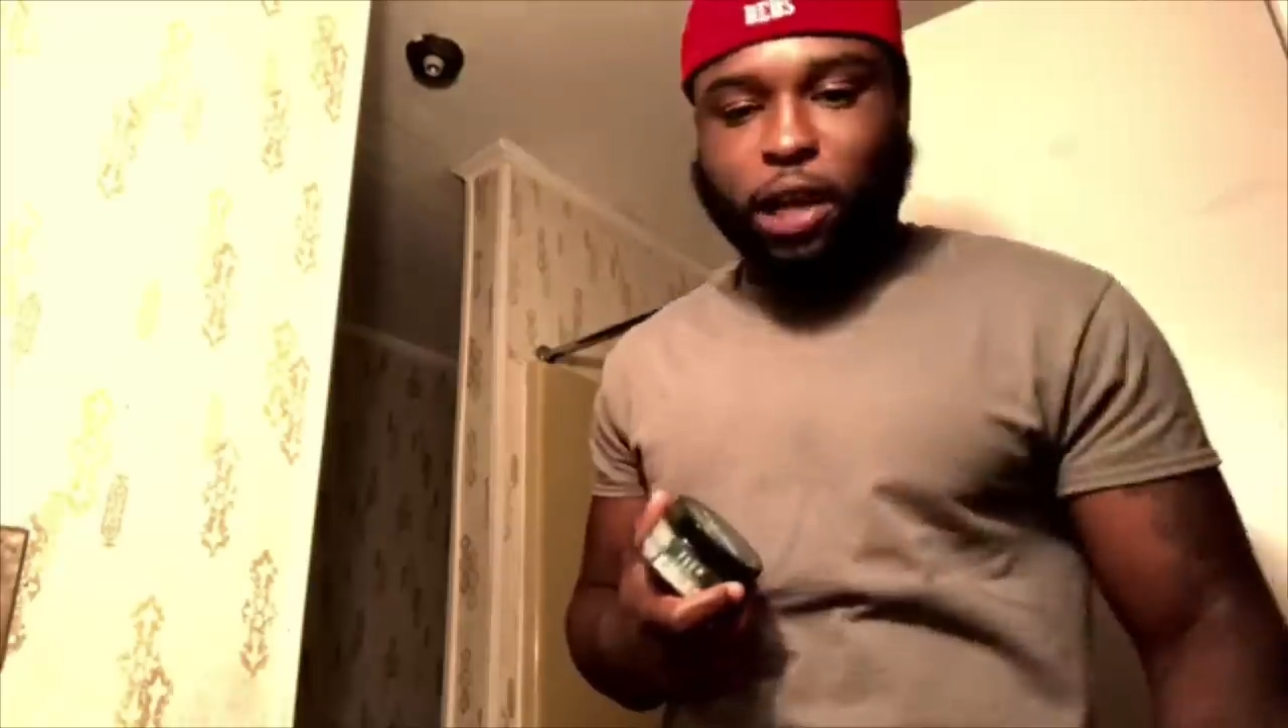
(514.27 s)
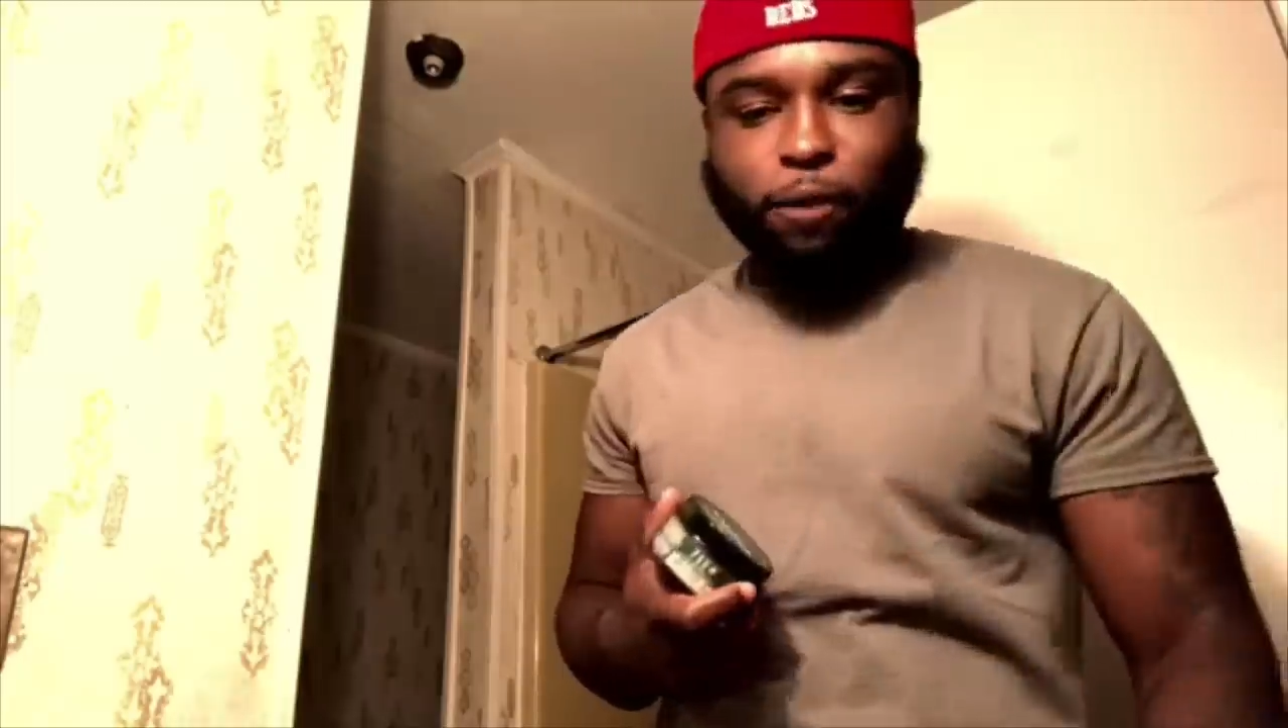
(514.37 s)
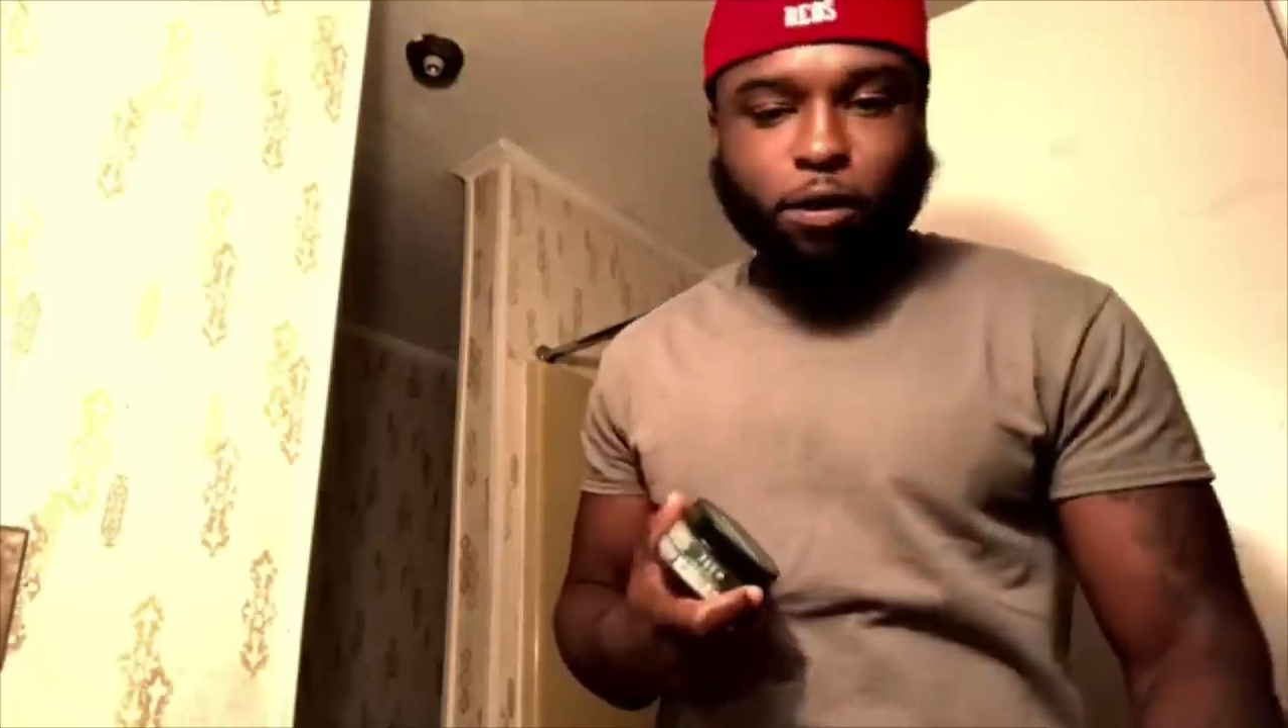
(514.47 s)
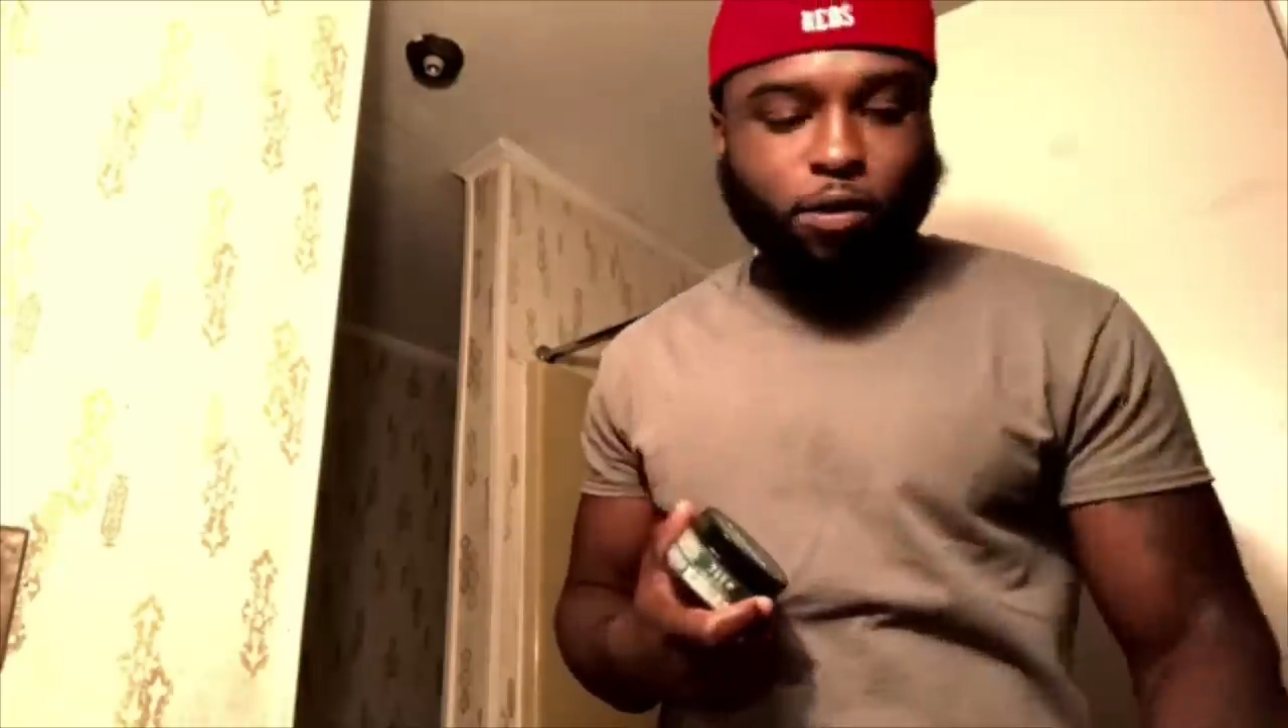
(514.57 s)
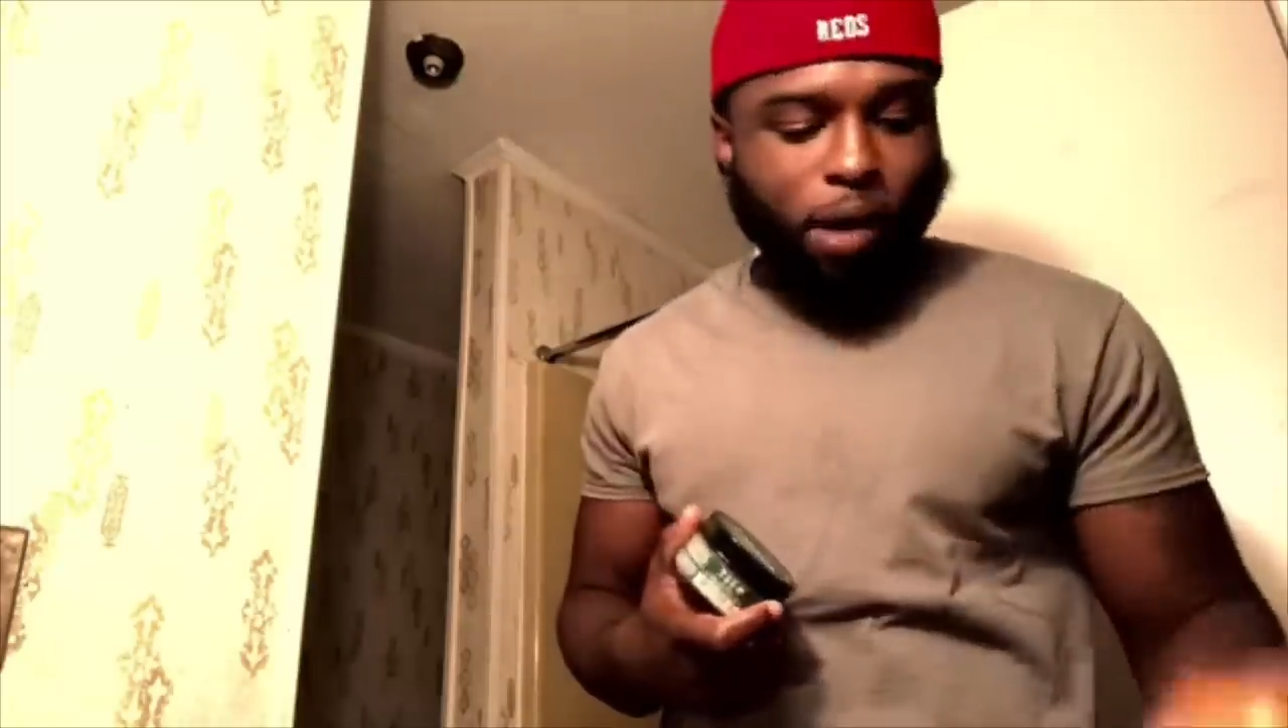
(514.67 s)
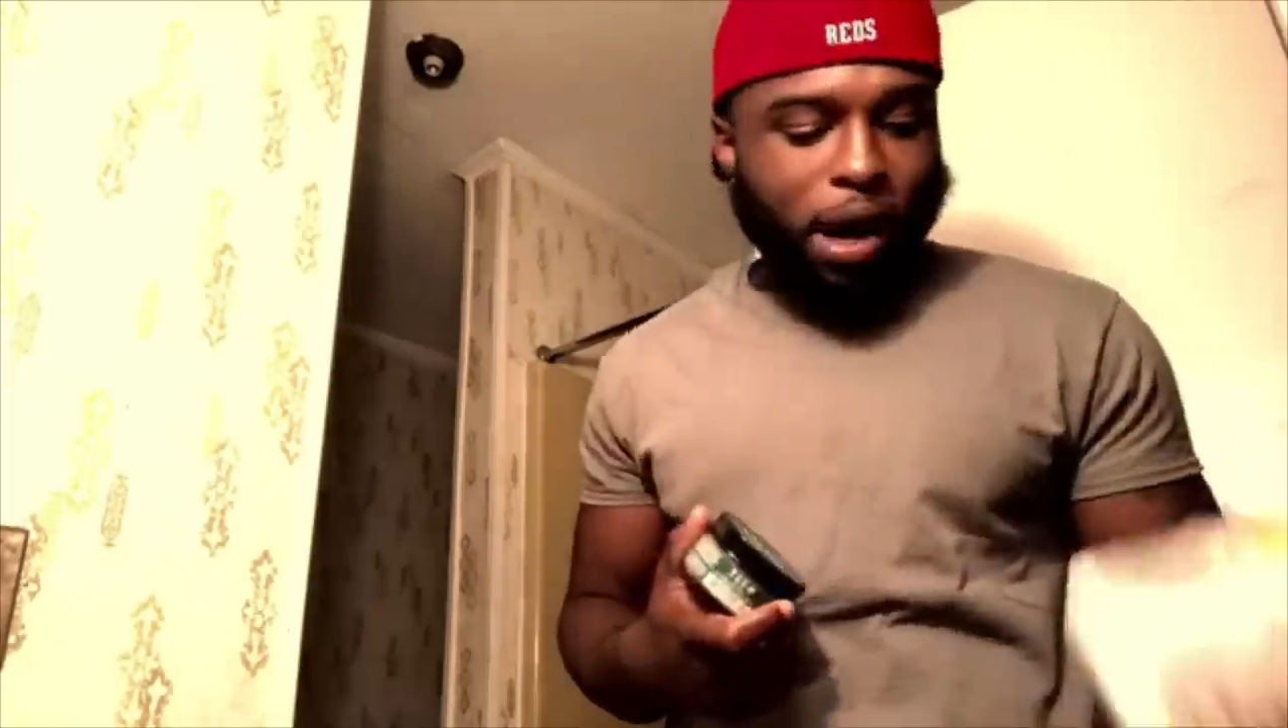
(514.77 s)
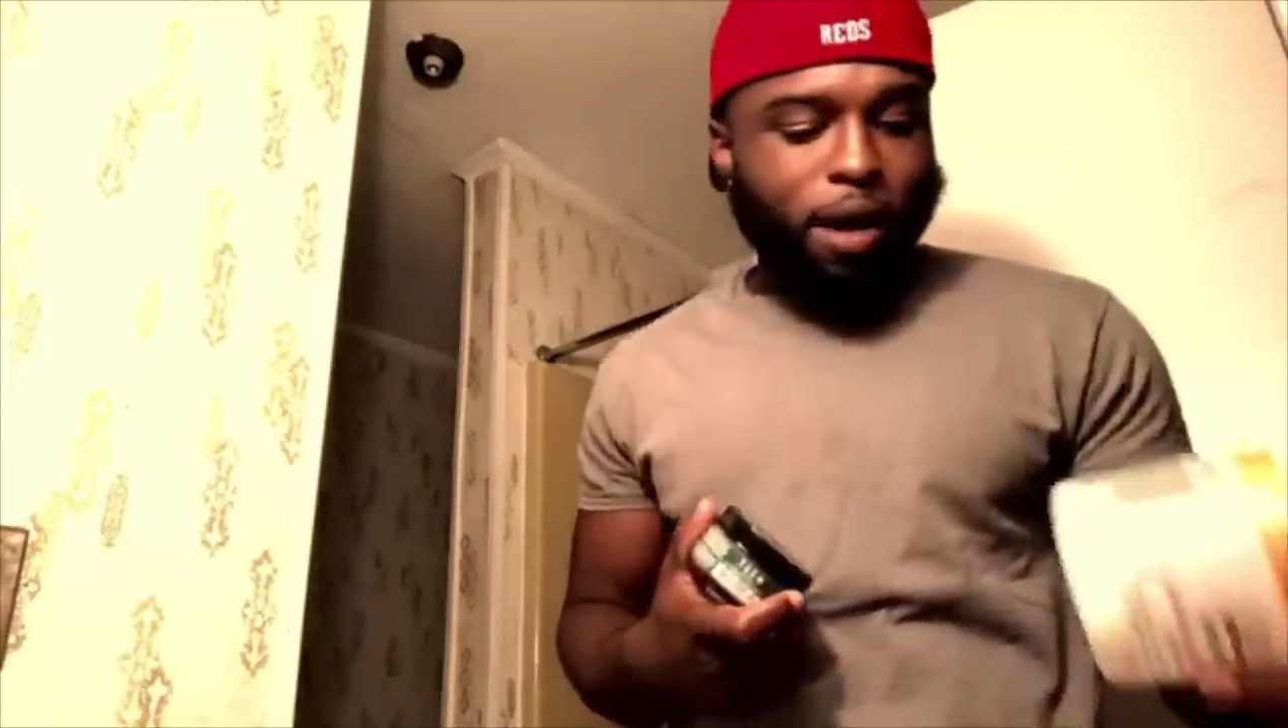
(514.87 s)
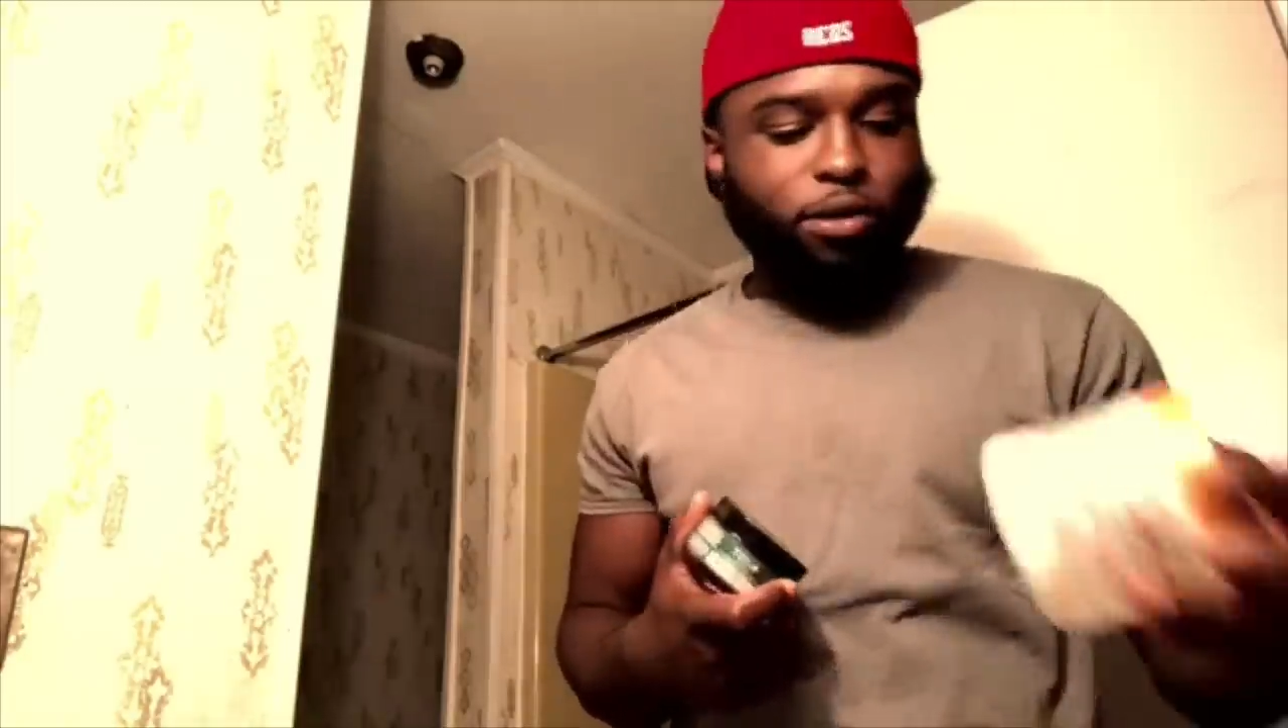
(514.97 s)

Like for a while,